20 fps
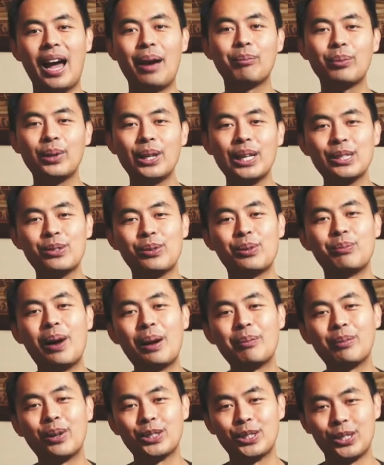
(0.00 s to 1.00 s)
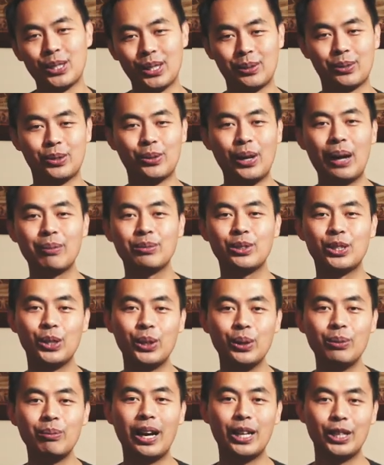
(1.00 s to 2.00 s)
And please remember to subscribe
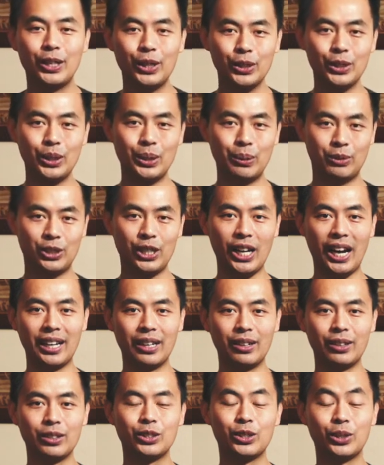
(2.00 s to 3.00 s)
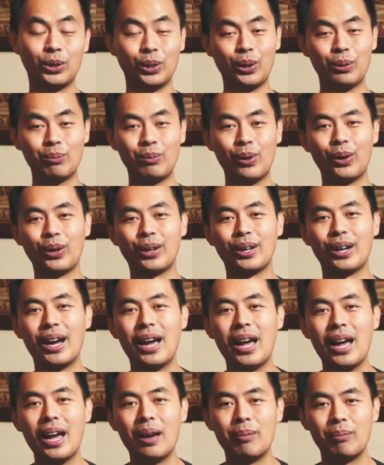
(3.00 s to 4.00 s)
to my YouTube channel to learn more.
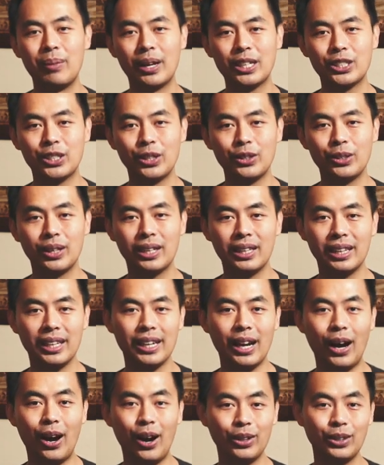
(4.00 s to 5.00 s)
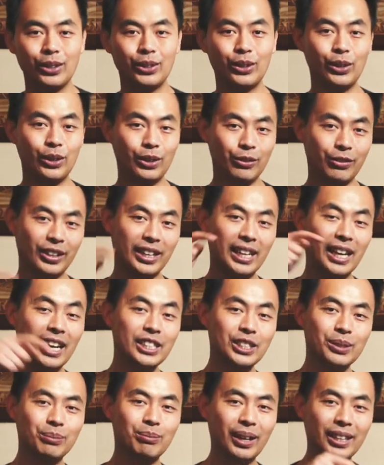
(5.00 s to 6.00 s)
Make sure you click on the
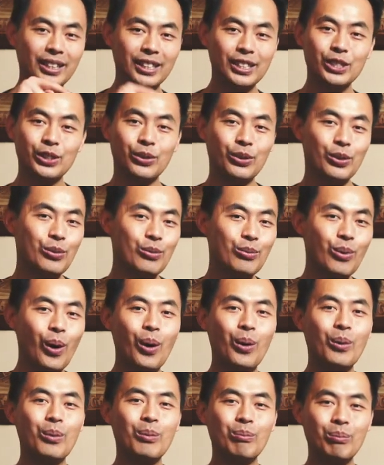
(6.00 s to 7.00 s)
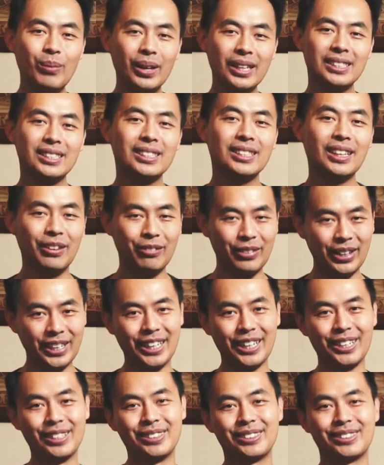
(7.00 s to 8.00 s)
notification button so you won't miss a
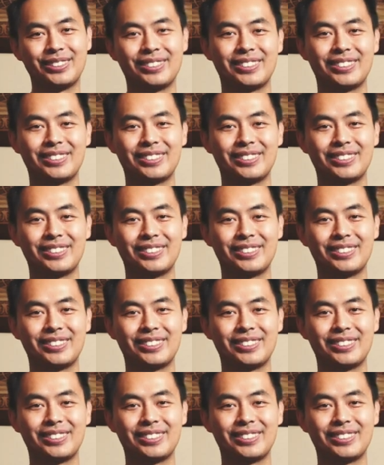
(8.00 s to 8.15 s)
video.